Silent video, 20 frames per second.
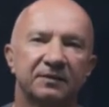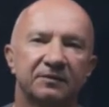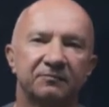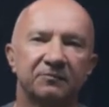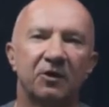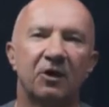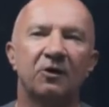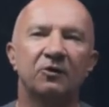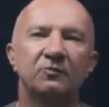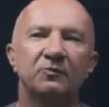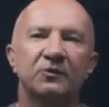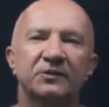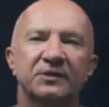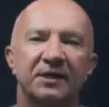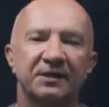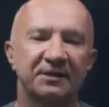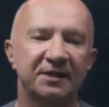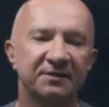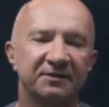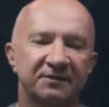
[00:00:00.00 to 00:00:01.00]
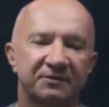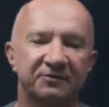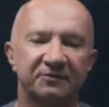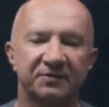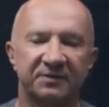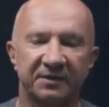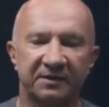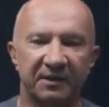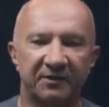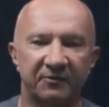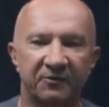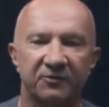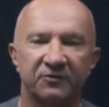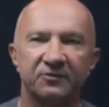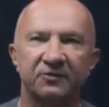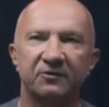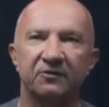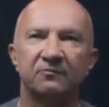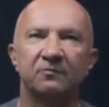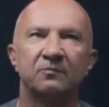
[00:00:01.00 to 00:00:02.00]
almost identical scenarios.
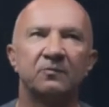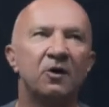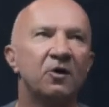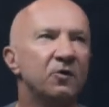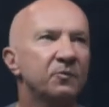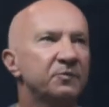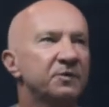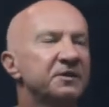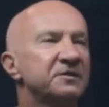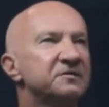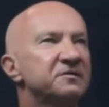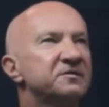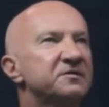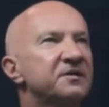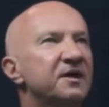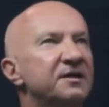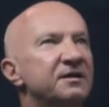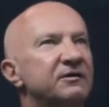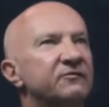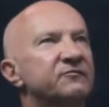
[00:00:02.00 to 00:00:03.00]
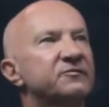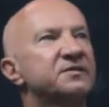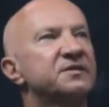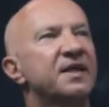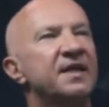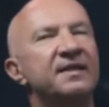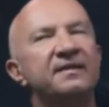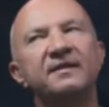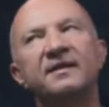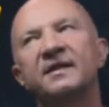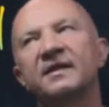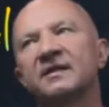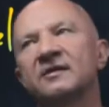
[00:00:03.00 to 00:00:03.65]
So Bob, instead of sending an